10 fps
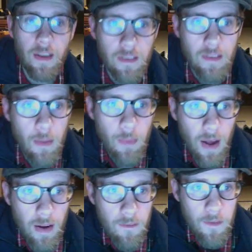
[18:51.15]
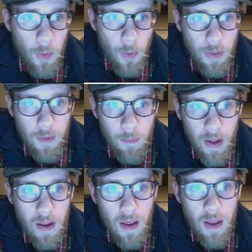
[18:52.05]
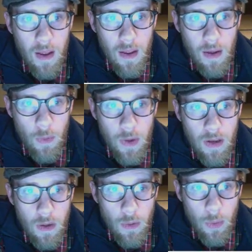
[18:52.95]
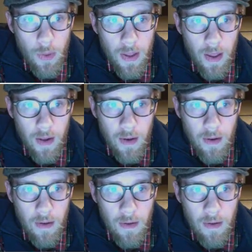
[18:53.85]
I am not comfortable with it, but we do what we can.